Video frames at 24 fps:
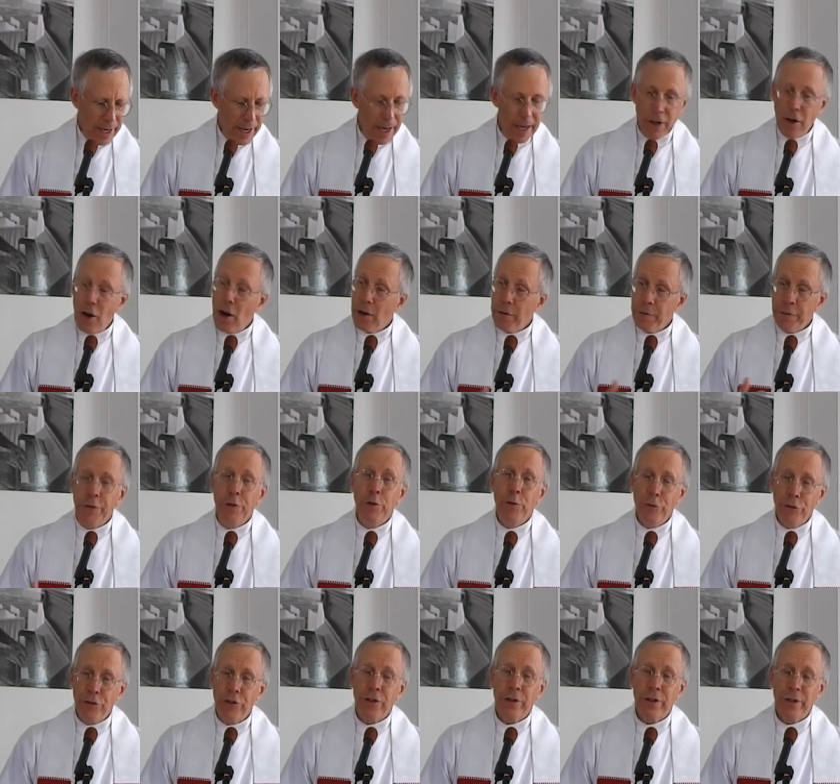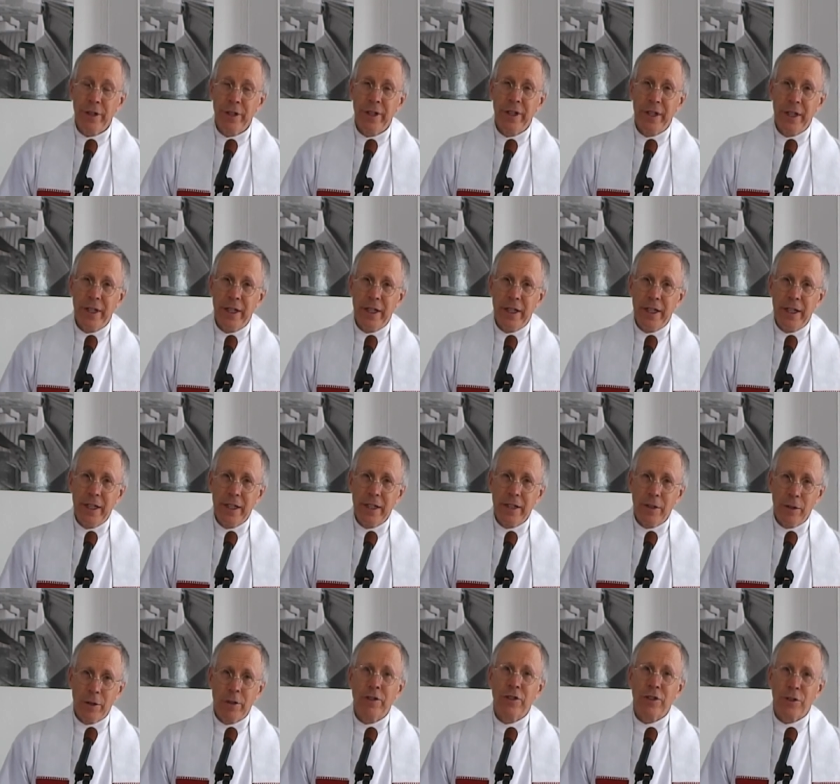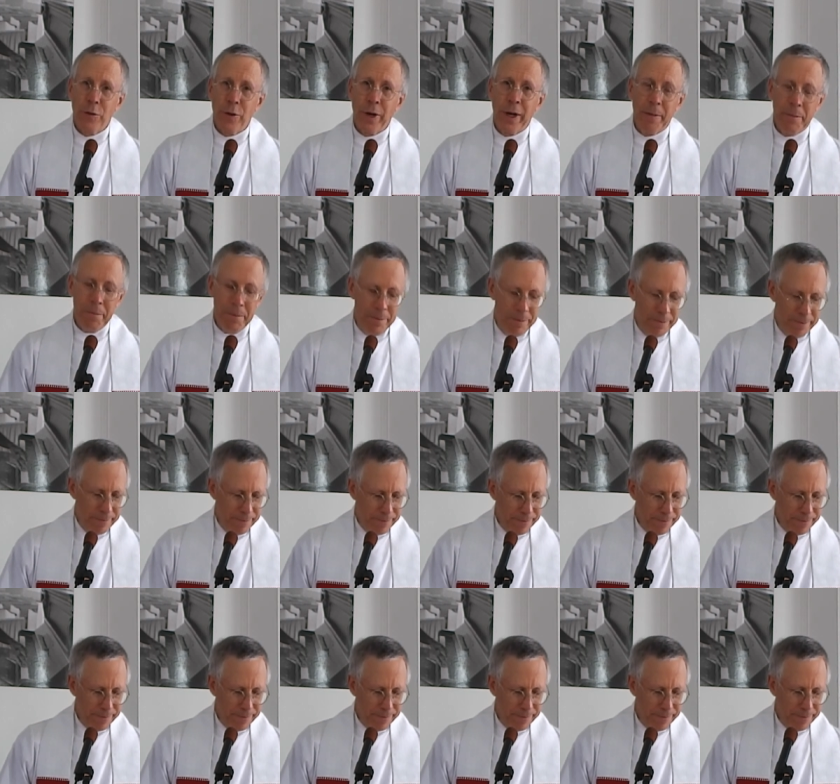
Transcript: And our future looks grim.